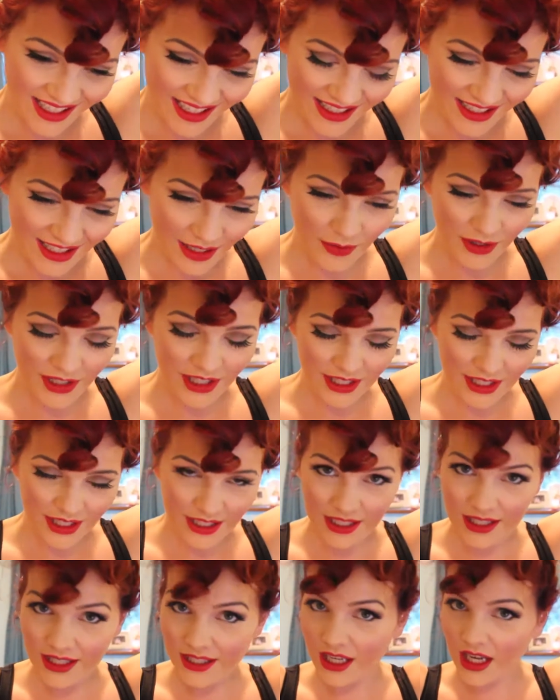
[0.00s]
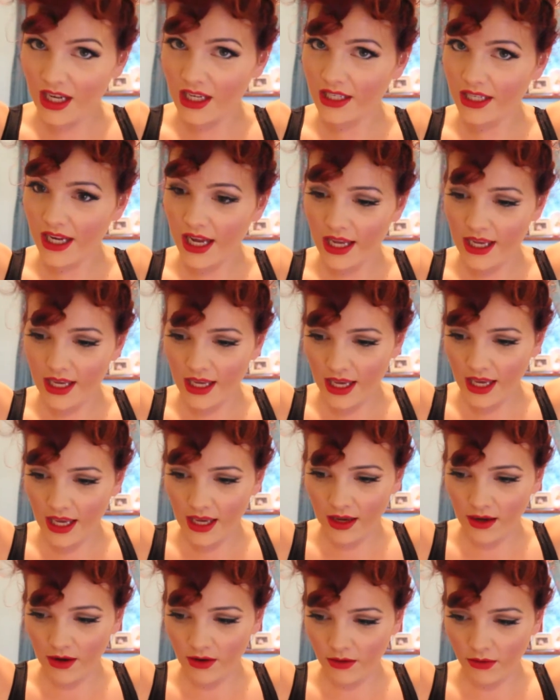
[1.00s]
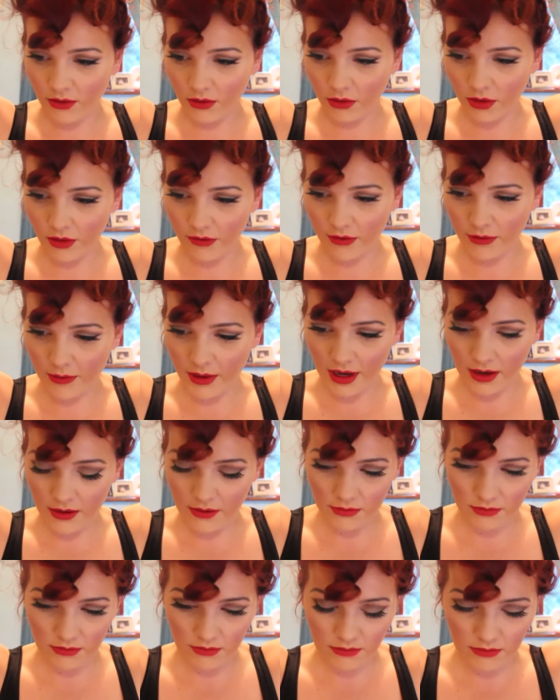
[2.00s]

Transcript: So we're just going to start taking all of them out,